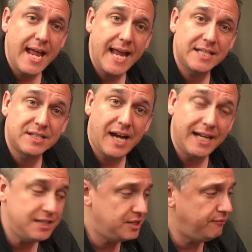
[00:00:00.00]
it's
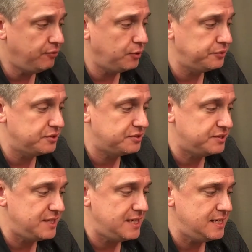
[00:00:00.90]
kind of difficult to
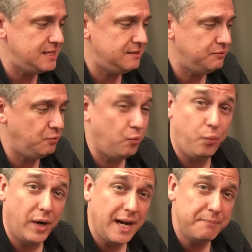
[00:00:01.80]
see
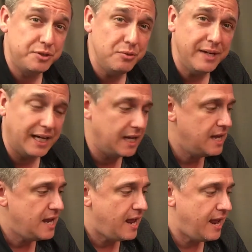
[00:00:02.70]
what I'm doing.
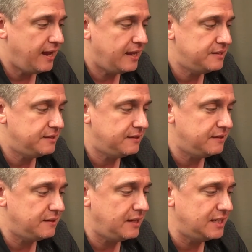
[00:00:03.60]
And
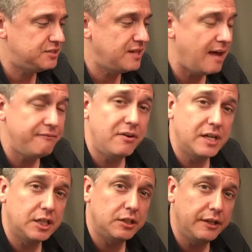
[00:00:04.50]
it's not
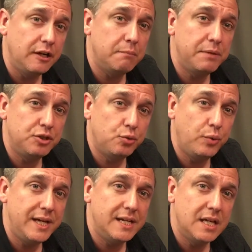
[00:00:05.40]
very clear
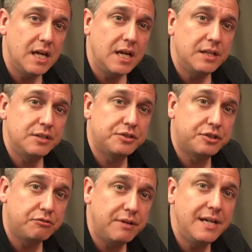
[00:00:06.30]
between the
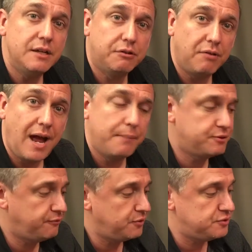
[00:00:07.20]
screen
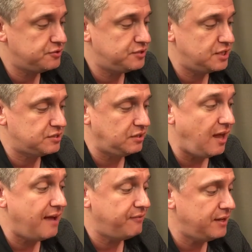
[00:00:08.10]
grabs versus this
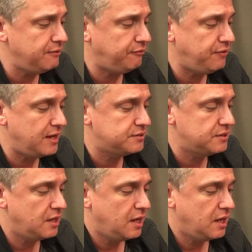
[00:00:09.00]
live interface